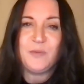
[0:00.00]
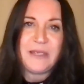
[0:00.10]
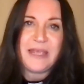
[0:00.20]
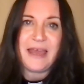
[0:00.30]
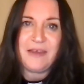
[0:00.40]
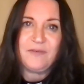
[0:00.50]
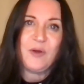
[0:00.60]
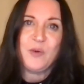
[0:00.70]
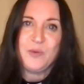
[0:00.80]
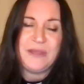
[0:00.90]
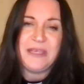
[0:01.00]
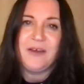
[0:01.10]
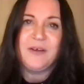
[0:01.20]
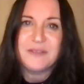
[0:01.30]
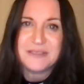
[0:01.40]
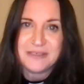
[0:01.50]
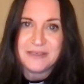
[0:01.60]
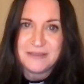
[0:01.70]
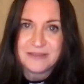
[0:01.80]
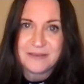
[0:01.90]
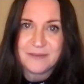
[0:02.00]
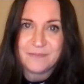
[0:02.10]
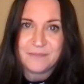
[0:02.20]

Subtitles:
we have all the answers.